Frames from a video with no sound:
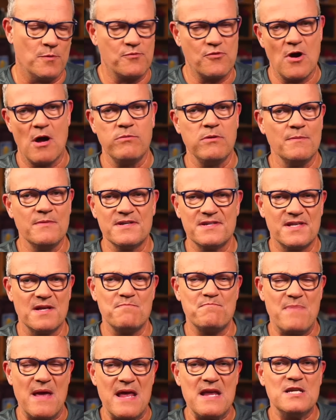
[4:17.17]
The problem is
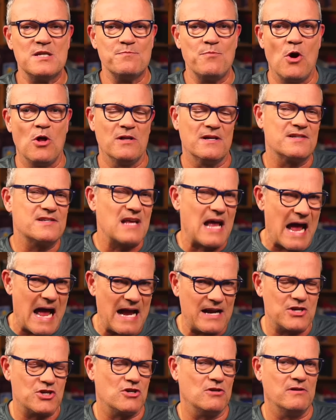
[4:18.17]
that baseball is
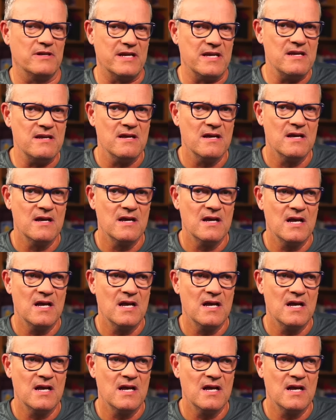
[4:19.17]
actually